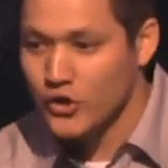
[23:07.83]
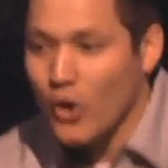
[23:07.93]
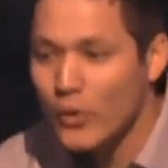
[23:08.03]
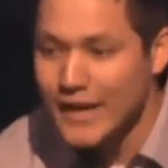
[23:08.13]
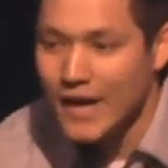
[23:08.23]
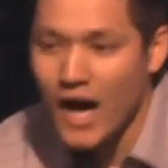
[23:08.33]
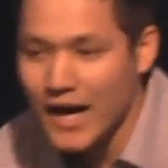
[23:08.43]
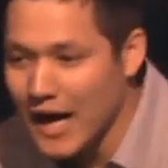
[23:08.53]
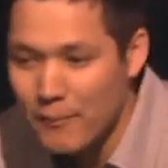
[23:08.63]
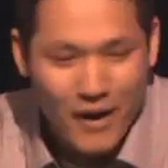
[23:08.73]
Don't get
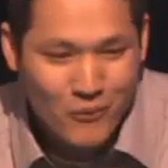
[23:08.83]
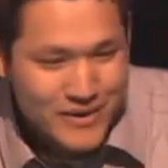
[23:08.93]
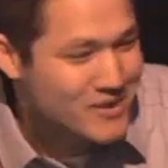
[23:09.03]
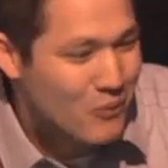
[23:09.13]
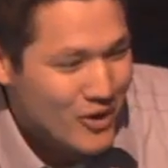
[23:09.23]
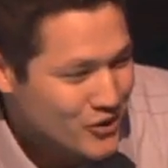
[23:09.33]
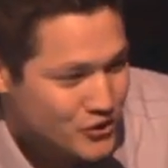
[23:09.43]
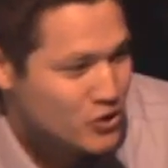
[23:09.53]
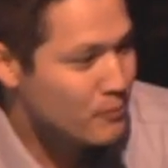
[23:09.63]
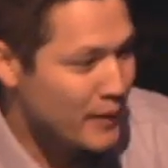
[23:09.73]
hung up on was it one or
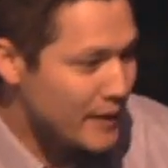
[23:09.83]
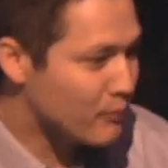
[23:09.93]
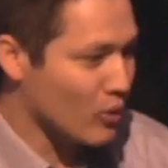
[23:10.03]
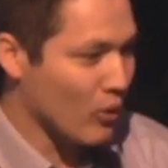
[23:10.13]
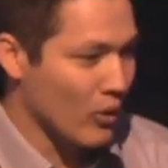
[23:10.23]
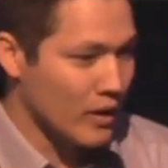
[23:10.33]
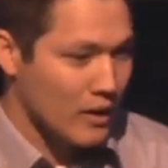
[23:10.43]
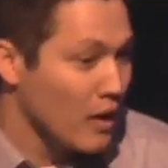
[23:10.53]
two people.